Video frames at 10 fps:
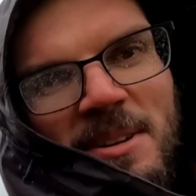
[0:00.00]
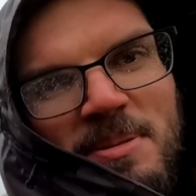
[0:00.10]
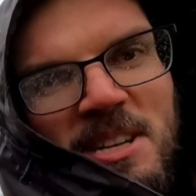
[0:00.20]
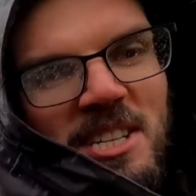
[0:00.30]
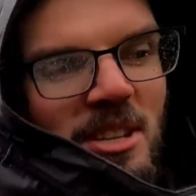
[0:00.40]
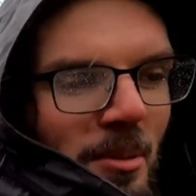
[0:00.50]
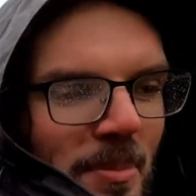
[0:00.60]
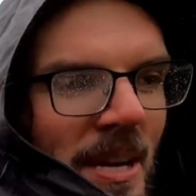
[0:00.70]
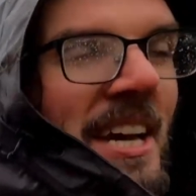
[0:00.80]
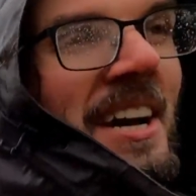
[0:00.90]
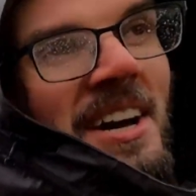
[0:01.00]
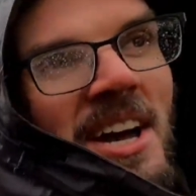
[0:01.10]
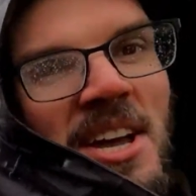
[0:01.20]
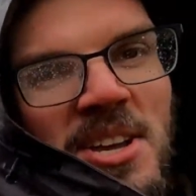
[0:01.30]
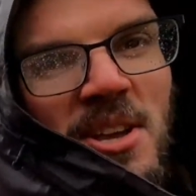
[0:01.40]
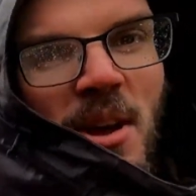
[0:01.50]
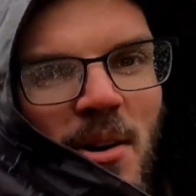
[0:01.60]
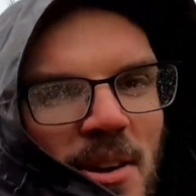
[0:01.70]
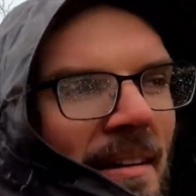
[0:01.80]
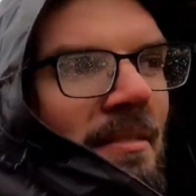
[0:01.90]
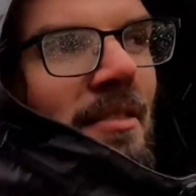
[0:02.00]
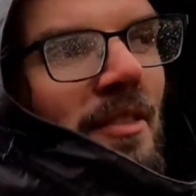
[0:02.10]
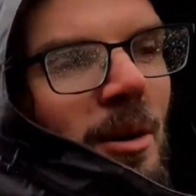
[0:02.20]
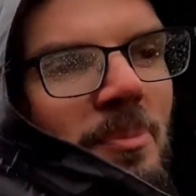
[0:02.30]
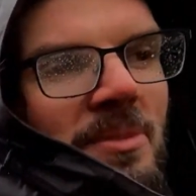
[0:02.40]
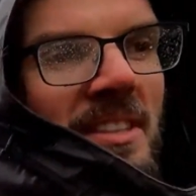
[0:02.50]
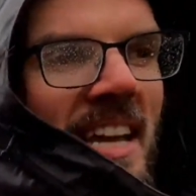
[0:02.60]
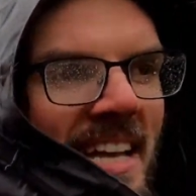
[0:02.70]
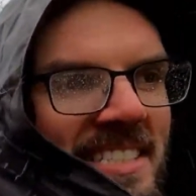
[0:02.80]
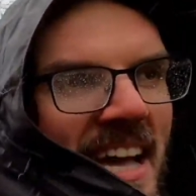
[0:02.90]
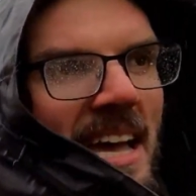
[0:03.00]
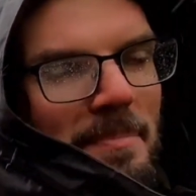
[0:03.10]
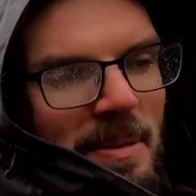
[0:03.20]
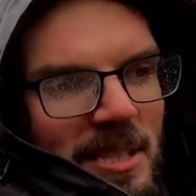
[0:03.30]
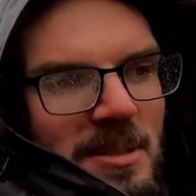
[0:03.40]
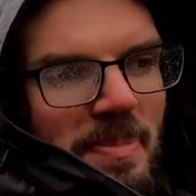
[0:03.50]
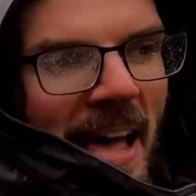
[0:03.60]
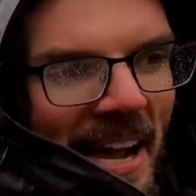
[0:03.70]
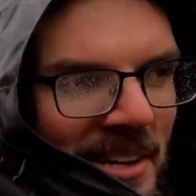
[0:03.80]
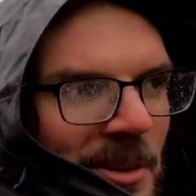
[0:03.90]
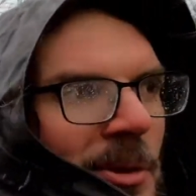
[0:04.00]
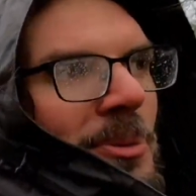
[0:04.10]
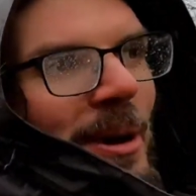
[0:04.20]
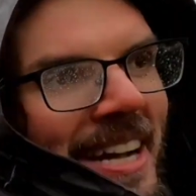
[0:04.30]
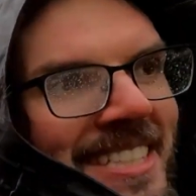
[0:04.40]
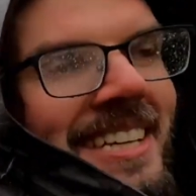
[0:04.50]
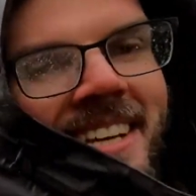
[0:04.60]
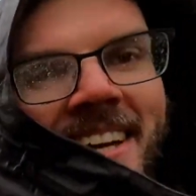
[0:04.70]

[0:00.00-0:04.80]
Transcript: You've just told me, you know you haven't filmed the entire Pietersberg at all, right?